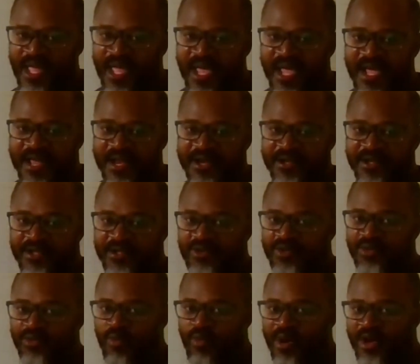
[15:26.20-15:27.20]
And
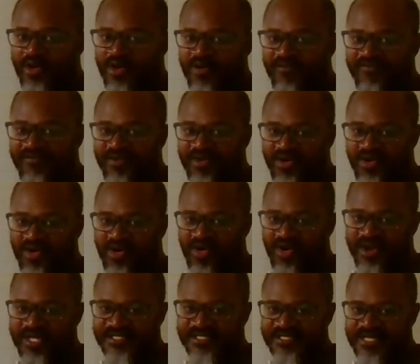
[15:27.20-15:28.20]
one of
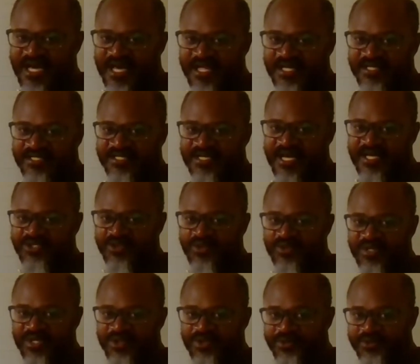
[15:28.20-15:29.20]
other strategies that
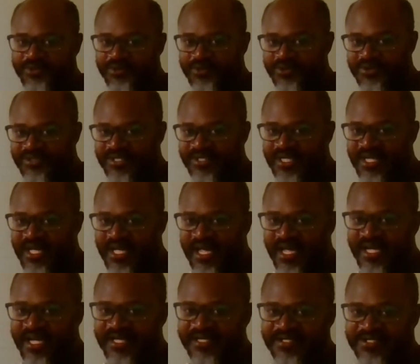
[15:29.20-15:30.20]
you need to use
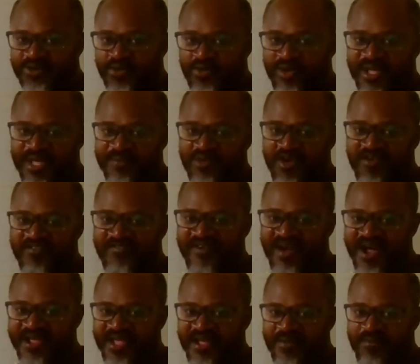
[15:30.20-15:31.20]
is to keep your
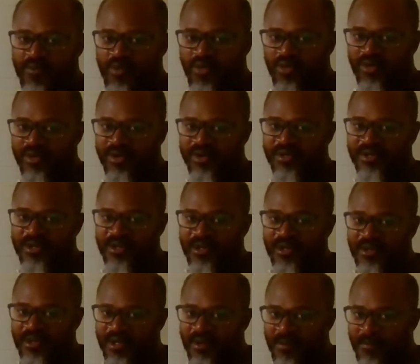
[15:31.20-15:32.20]
variable
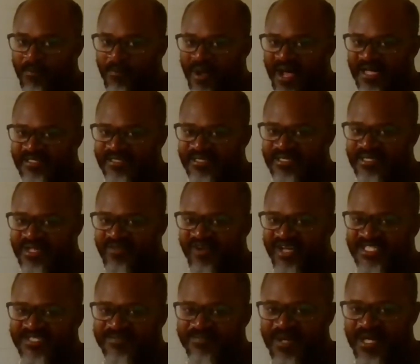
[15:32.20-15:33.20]
positive
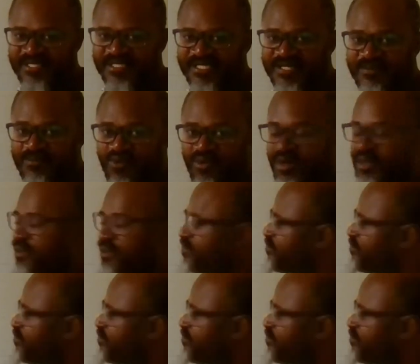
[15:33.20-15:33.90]
as possible.